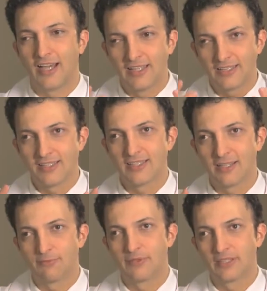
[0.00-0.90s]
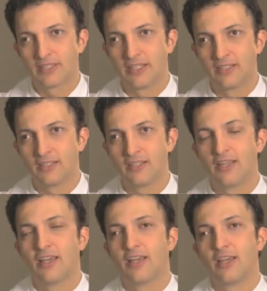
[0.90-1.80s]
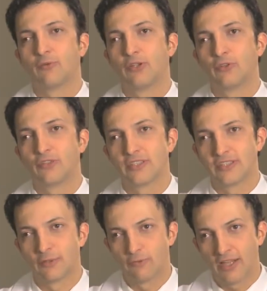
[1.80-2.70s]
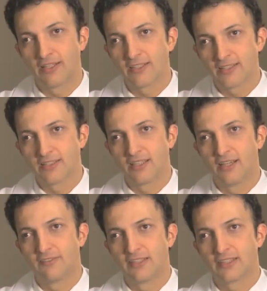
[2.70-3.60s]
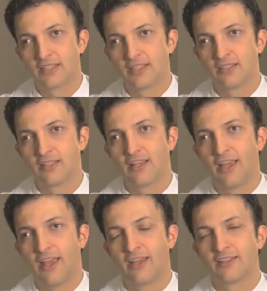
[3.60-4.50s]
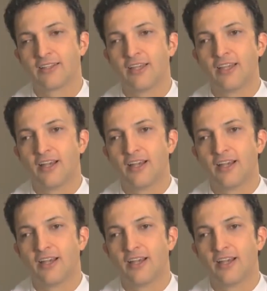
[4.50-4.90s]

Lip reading: tightens up the skin, It reduces the redness of the skin and